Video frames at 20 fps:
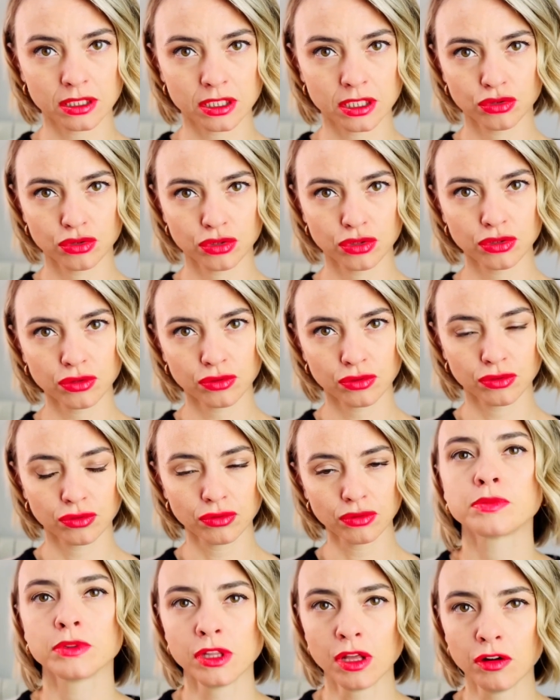
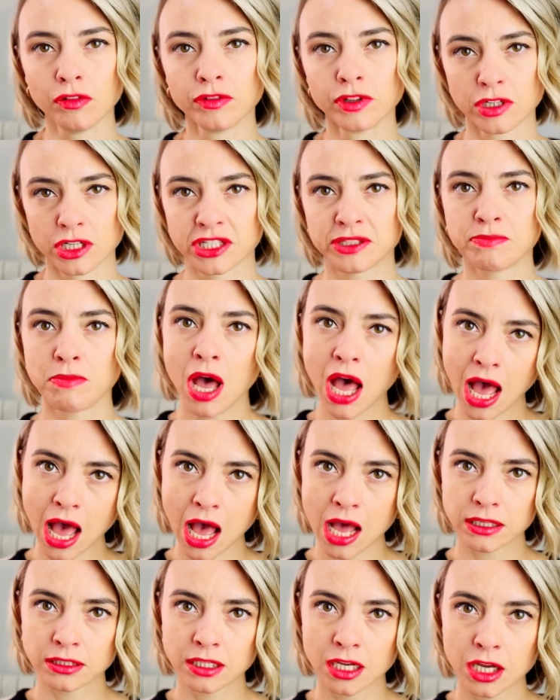Two, spillover is
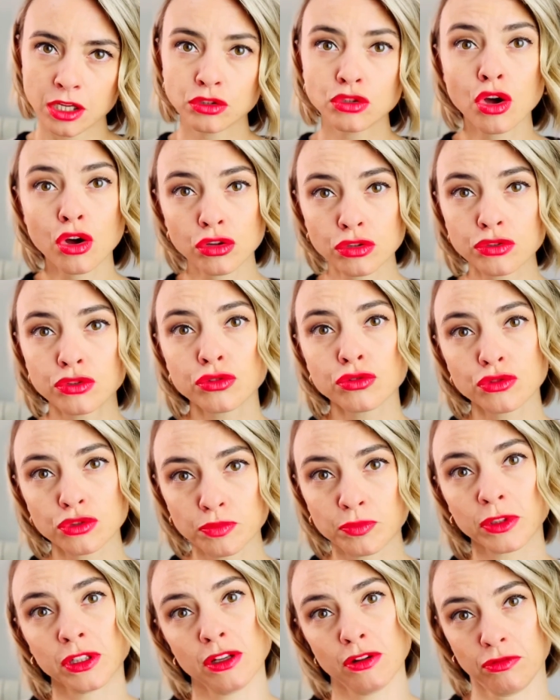bad. Don't do
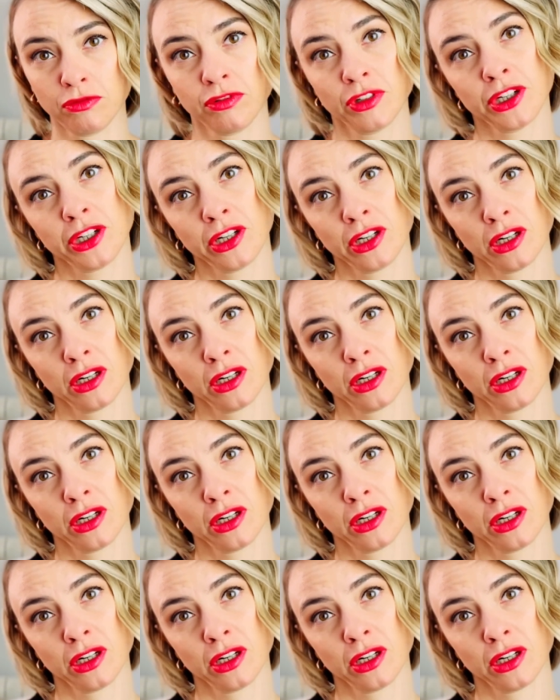spillover.